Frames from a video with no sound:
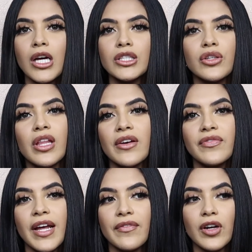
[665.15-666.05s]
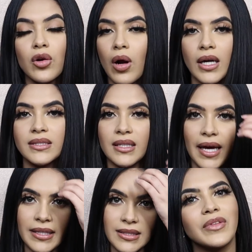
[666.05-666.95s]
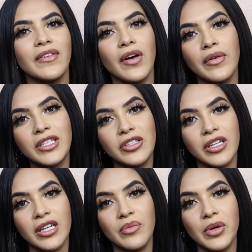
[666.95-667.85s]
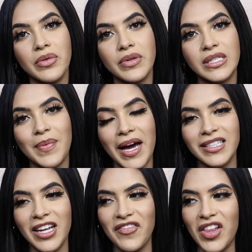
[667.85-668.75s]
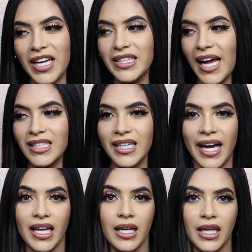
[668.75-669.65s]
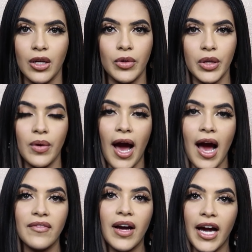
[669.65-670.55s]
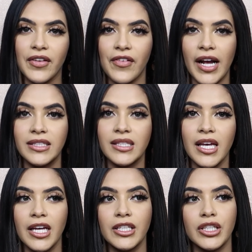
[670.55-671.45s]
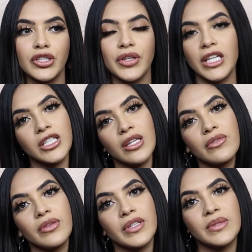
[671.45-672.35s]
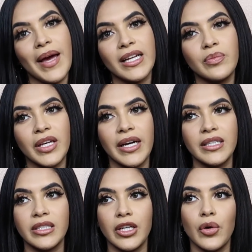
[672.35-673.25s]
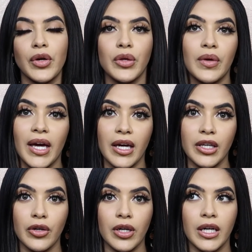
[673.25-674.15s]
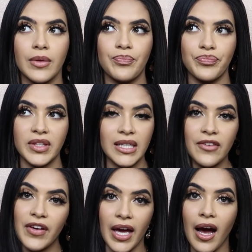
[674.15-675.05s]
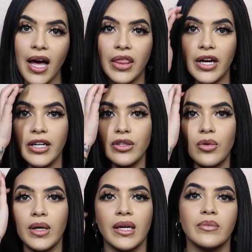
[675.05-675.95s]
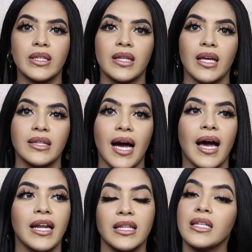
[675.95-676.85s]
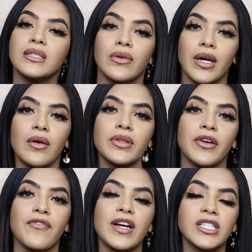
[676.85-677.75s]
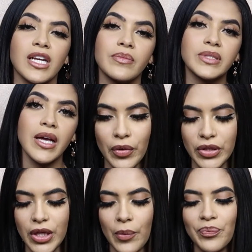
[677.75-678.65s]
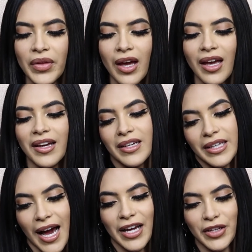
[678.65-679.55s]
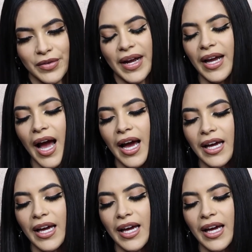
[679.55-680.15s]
So they've never crossed the line. They've always treated me with respect, and I feel like that's kind of key when you have guy friends, to treat each other with respect, because you know, when you get your significant other, you don't want him to think that anything's going on with your friendships. So yeah, you're right.